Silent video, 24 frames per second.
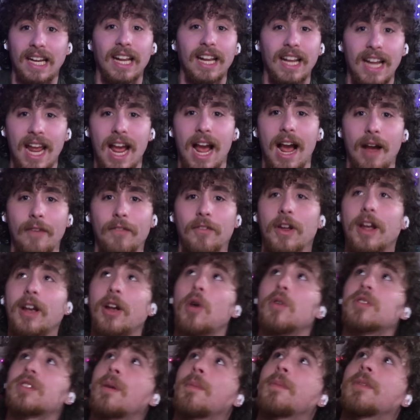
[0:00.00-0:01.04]
Like, yeah, it
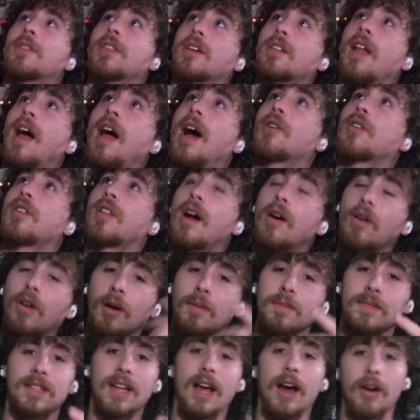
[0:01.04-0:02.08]
goes up in the cloud
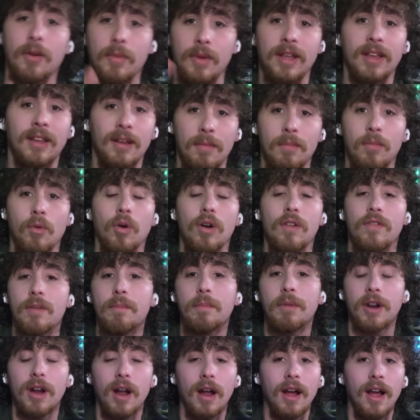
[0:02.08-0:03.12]
comes down and we can get more of it,
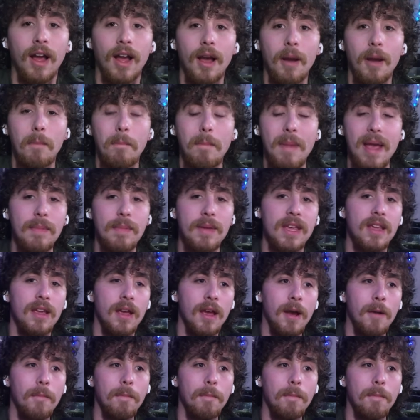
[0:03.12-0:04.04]
but maybe,